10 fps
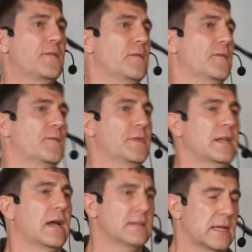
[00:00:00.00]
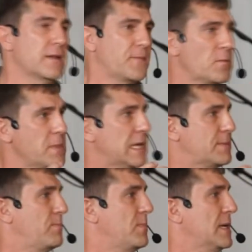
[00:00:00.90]
for, that, that for me
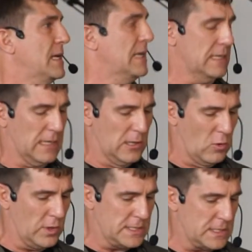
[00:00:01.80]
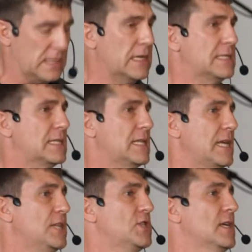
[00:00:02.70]
is uh, the Lord is, is
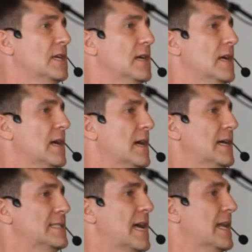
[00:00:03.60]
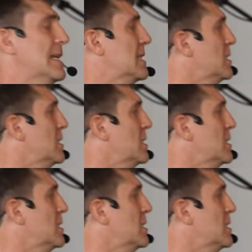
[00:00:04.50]
teaching is that it